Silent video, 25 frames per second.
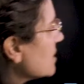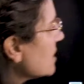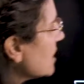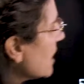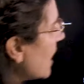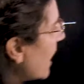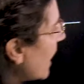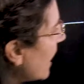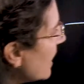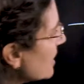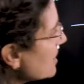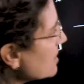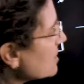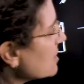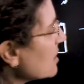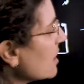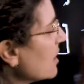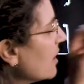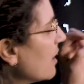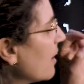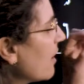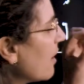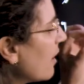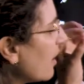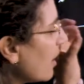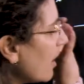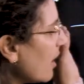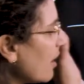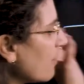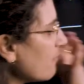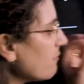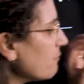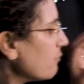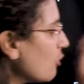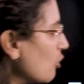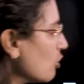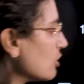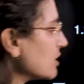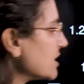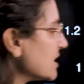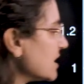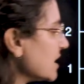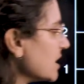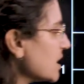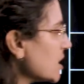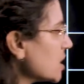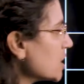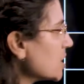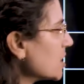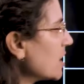the end
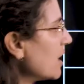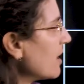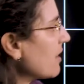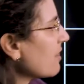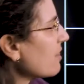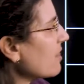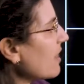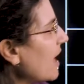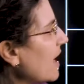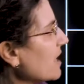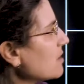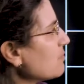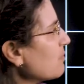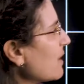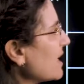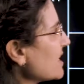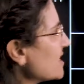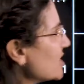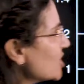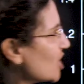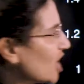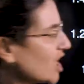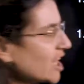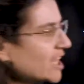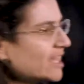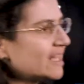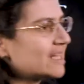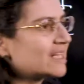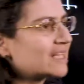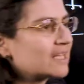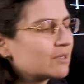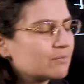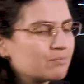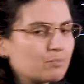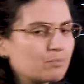voltage that my circuit can